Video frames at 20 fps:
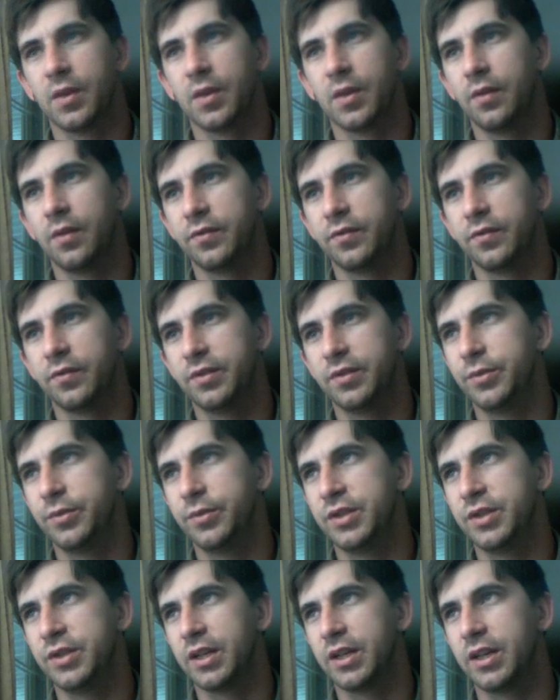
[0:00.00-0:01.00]
For some
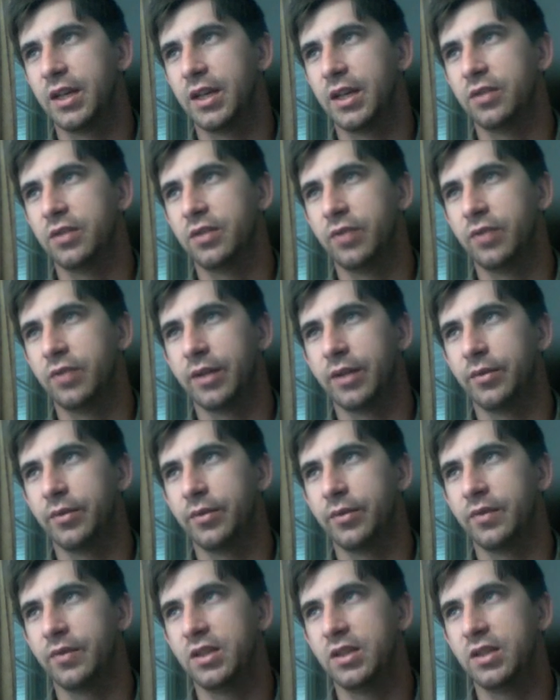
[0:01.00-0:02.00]
reason, I can't drag one
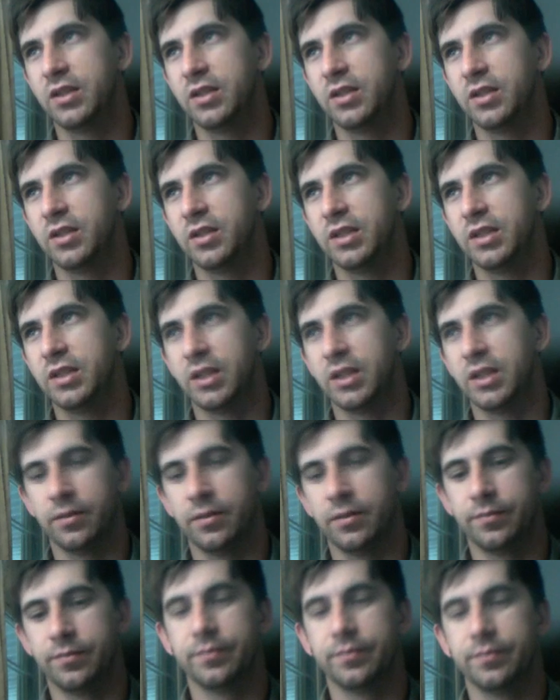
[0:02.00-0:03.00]
of these into the scene.
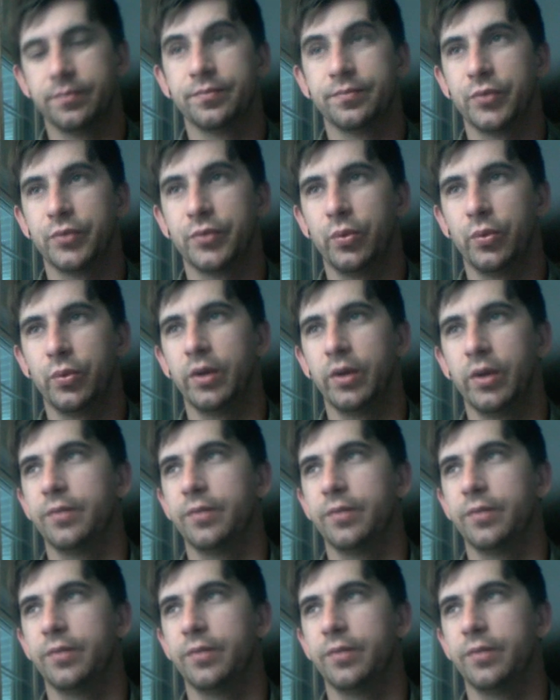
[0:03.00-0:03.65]
Weird.